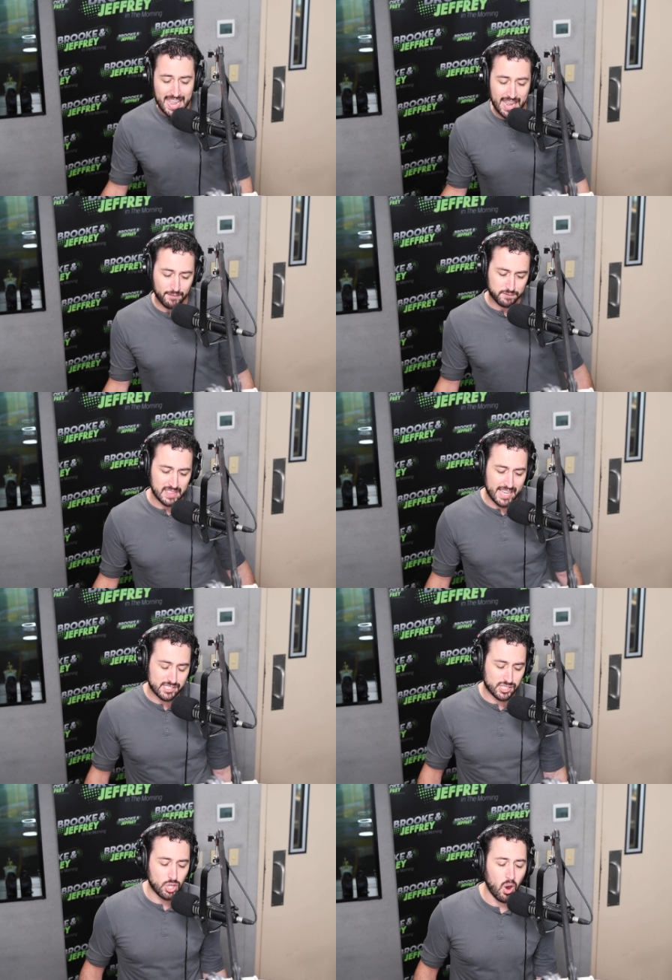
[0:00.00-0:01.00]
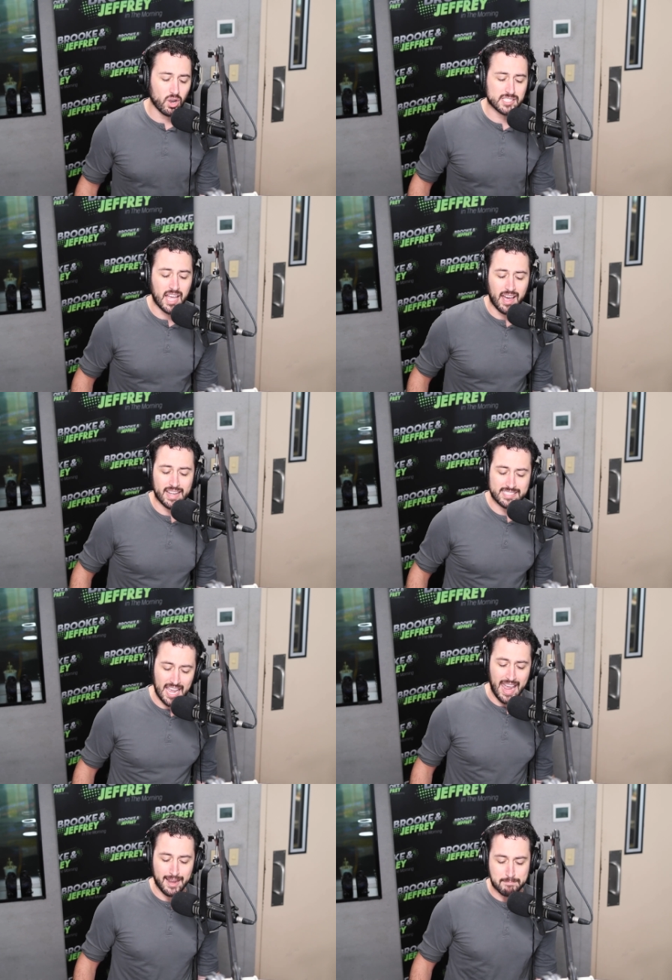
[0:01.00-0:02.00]
If this store's gonna
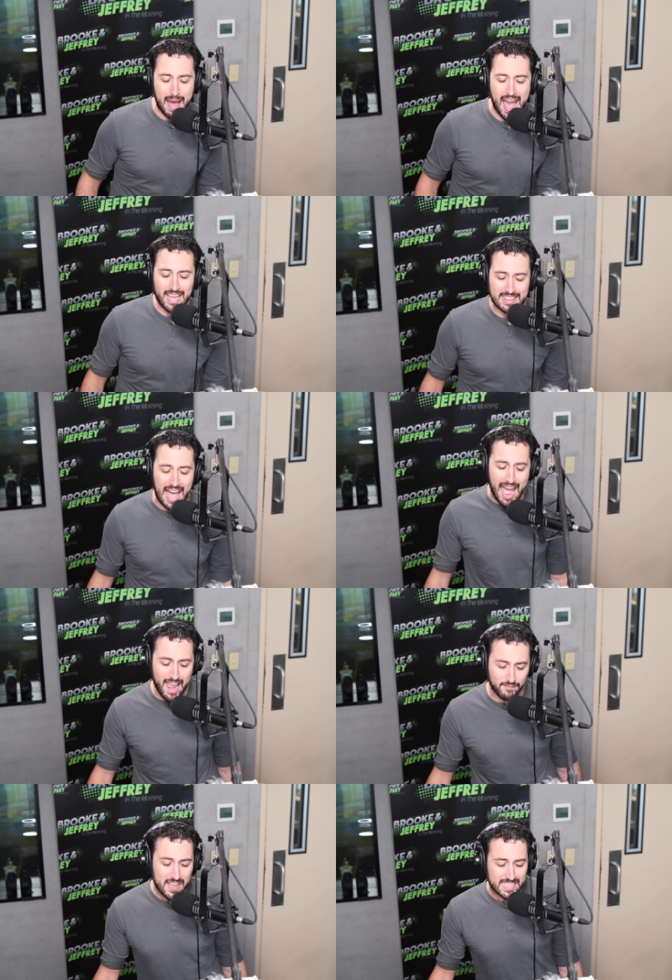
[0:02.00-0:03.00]
take my life,